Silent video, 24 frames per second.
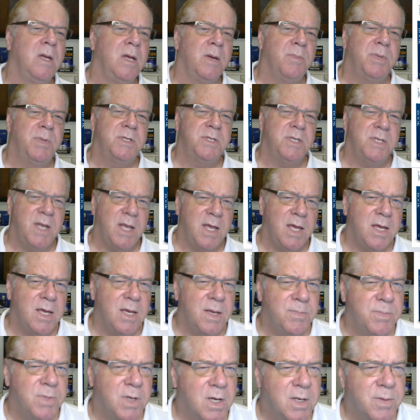But today
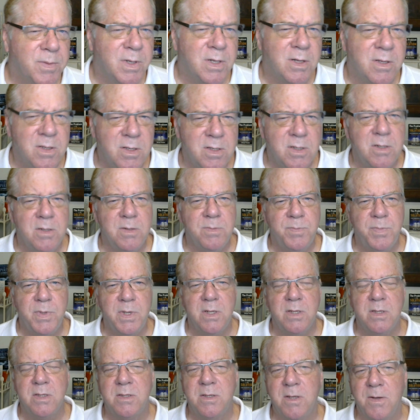I'm talking about a little
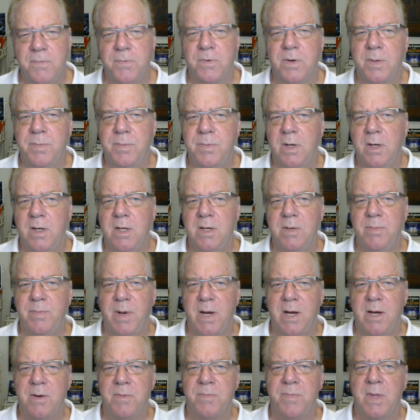bit different. I'm talking
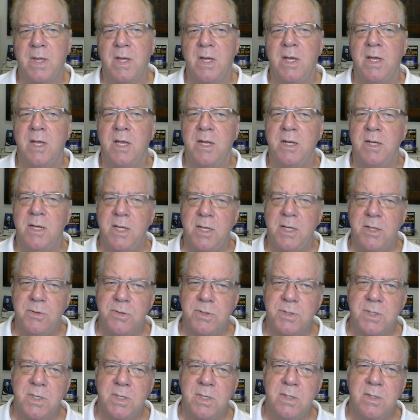about an
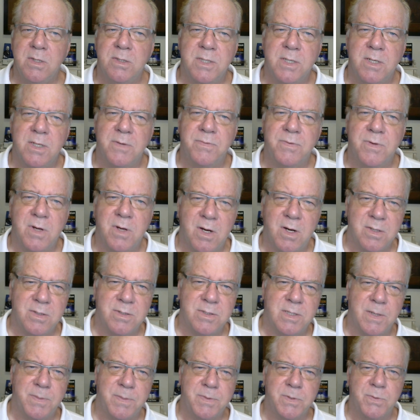interesting set of
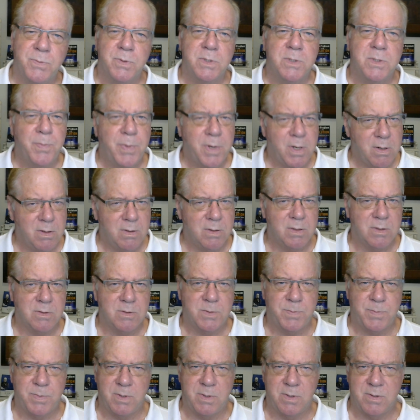concepts which parallel
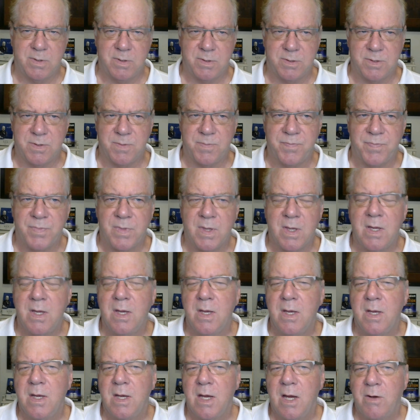spiritism.
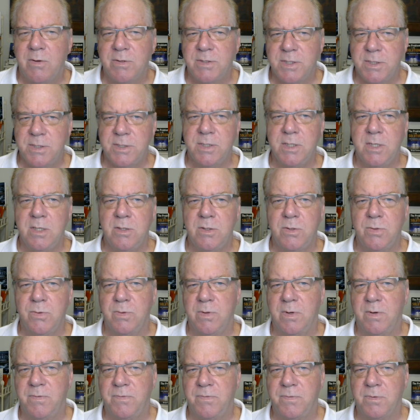I was listening to
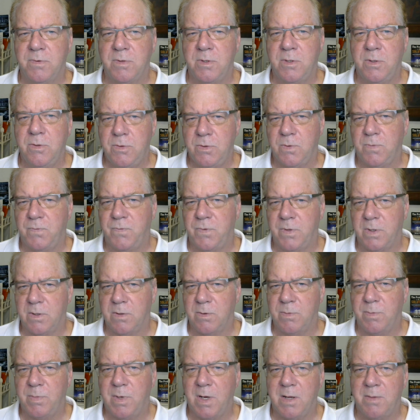a YouTube video
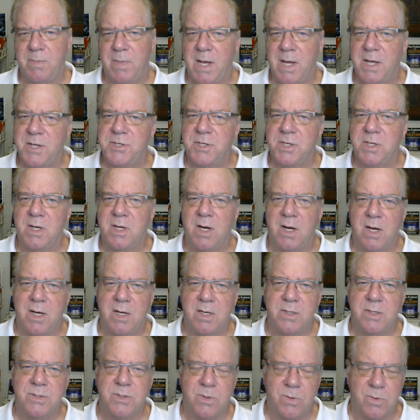by Majic
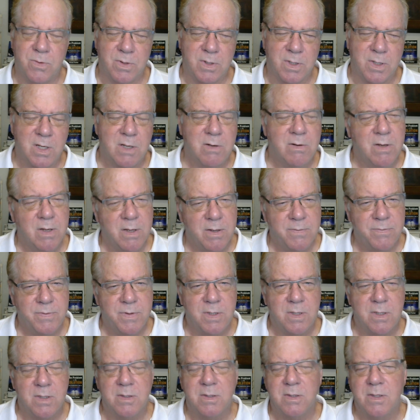Eyes Only. I'll have
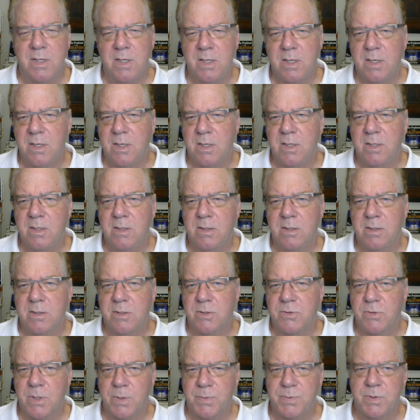the link in the
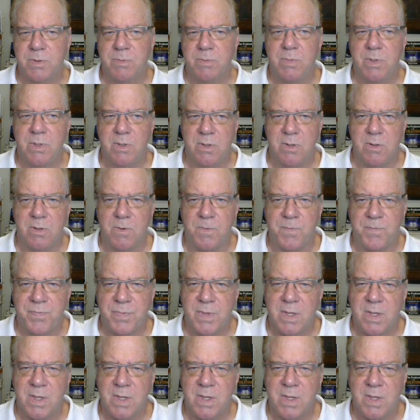description below.